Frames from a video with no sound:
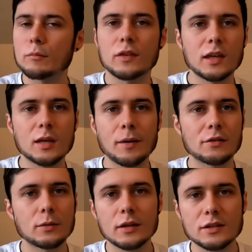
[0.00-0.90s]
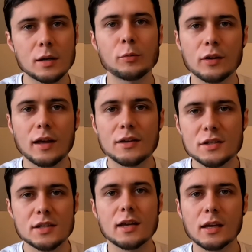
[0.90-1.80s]
thinking about doing double that as
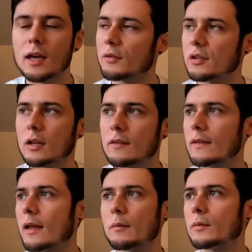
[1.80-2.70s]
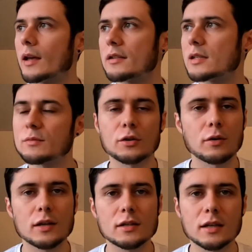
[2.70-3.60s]
a 10k, I was just like, that seems
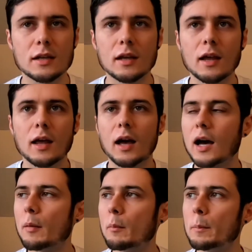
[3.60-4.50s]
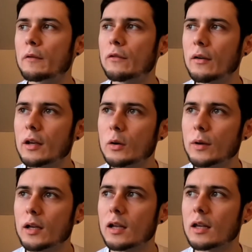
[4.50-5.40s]
crazy. But very
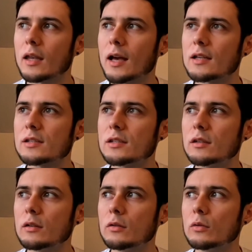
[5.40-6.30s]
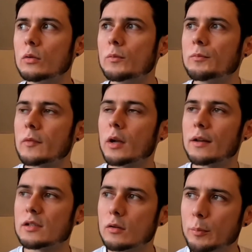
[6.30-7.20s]
quickly, as
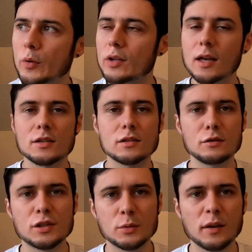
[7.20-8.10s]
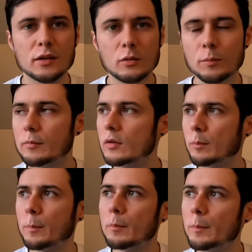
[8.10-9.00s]
as your body gets used to it and you
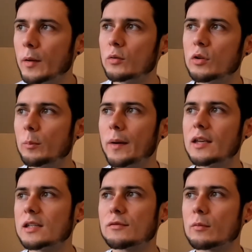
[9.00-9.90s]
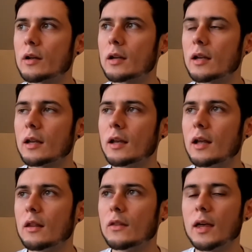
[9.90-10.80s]
build your base for running,
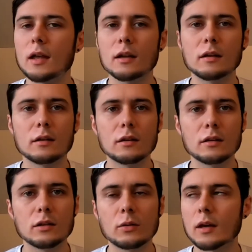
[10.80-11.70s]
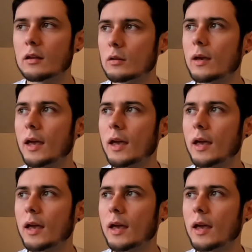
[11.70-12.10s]
then you